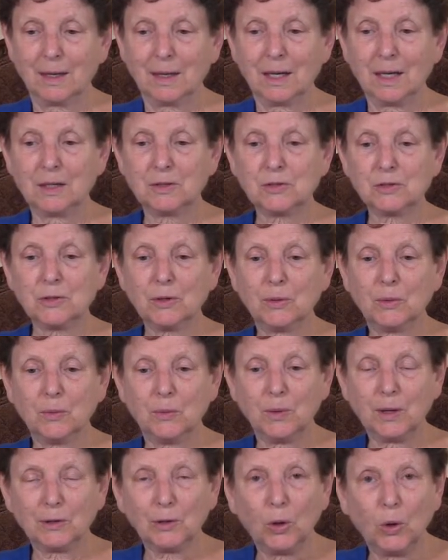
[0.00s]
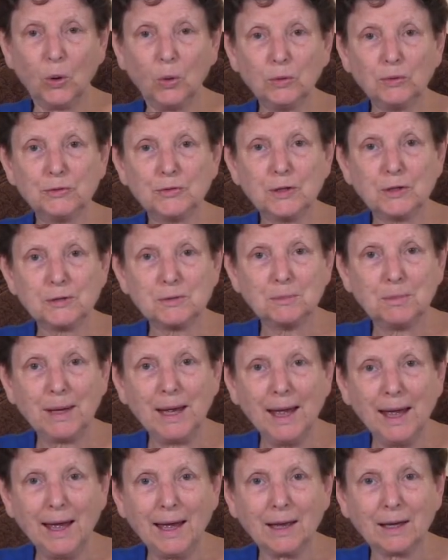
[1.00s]
And so what holds us
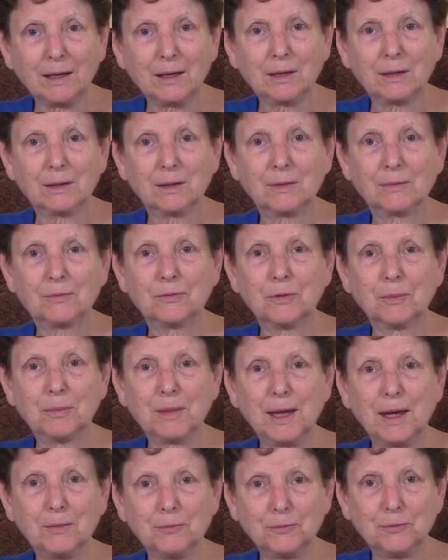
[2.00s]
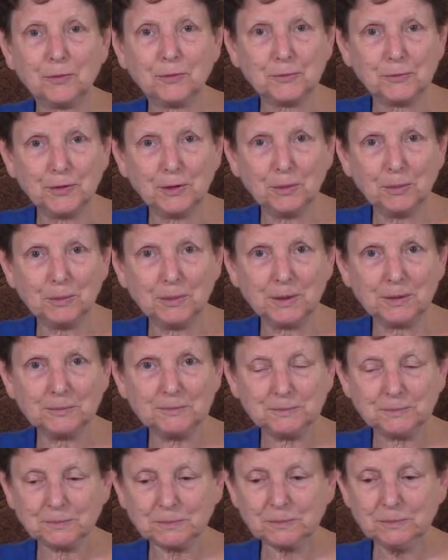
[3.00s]
back from that
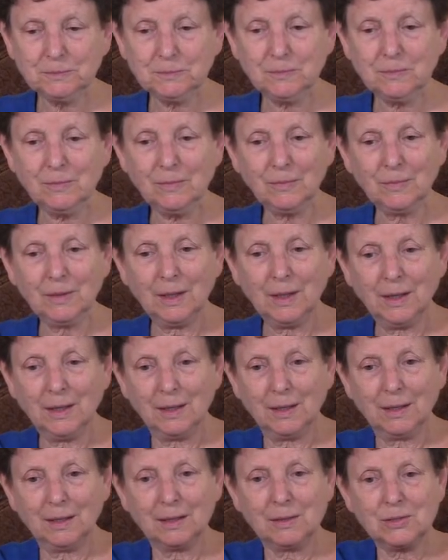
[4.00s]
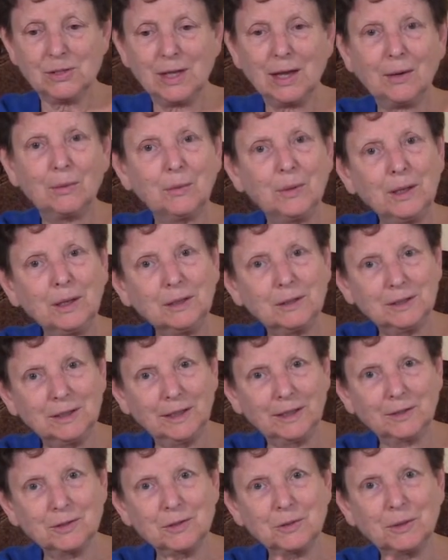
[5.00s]
fulfillment is that we
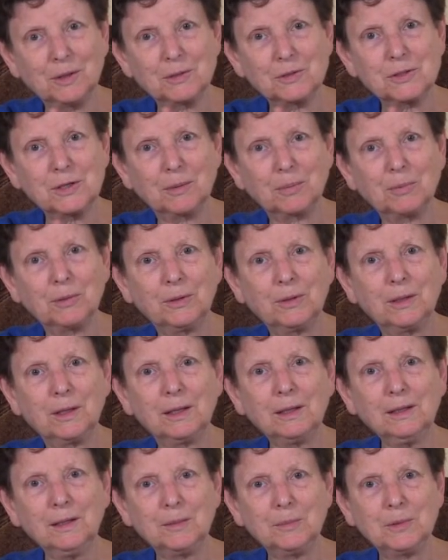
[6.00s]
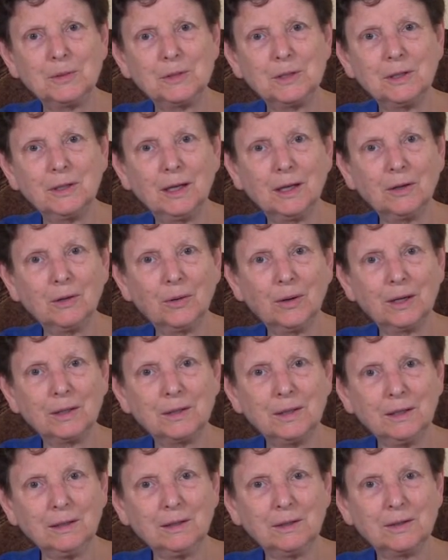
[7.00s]
cling to our separate and limited ego
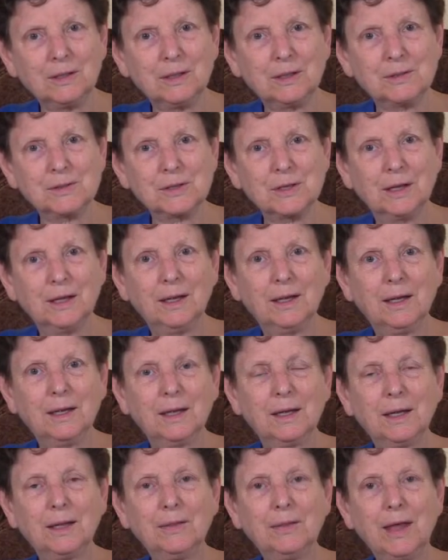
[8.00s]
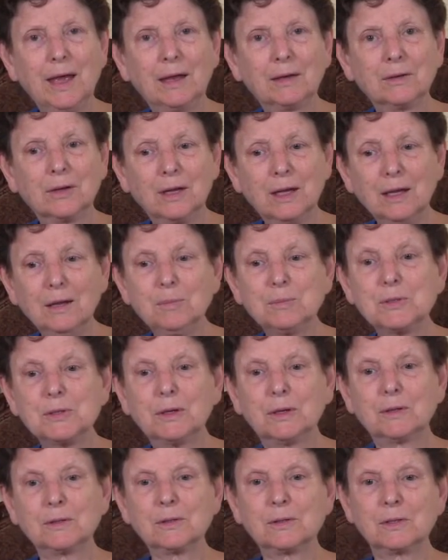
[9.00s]
identities. And that keeps
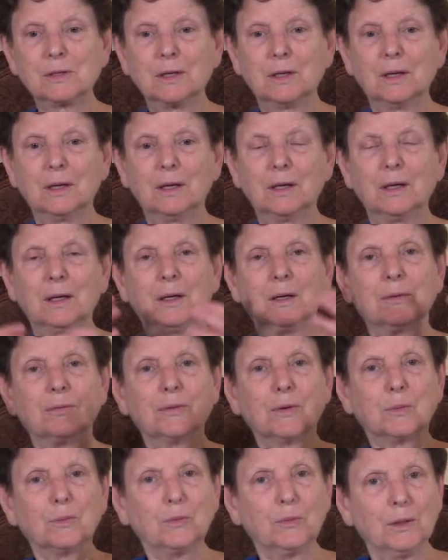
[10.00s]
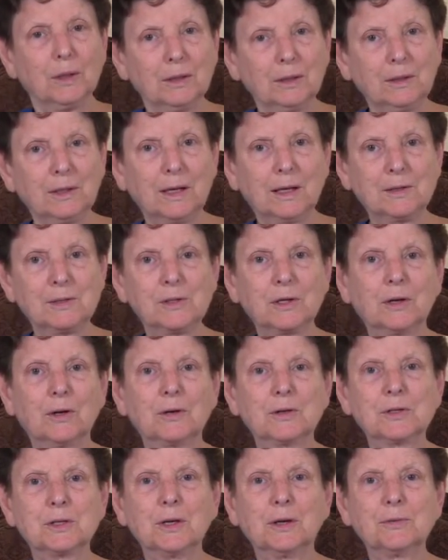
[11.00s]
us from realizing
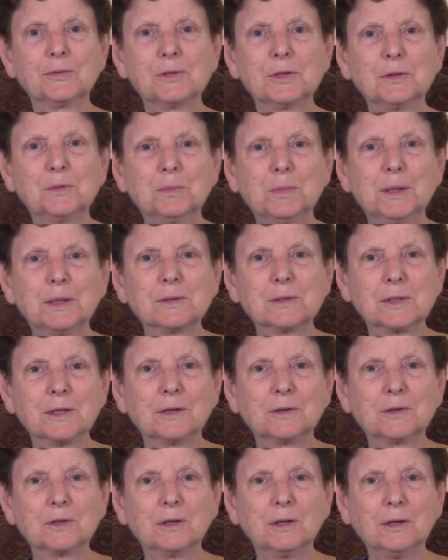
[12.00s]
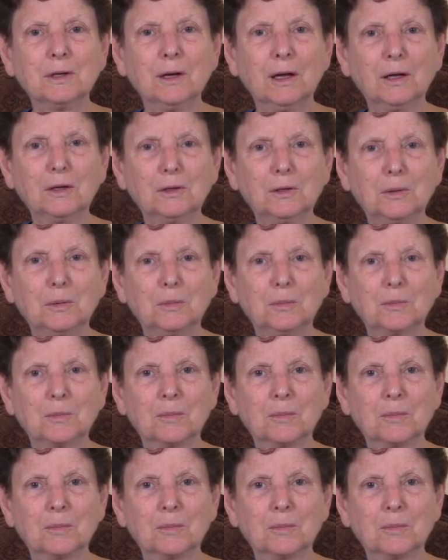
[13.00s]
ourselves as being Satchitananda.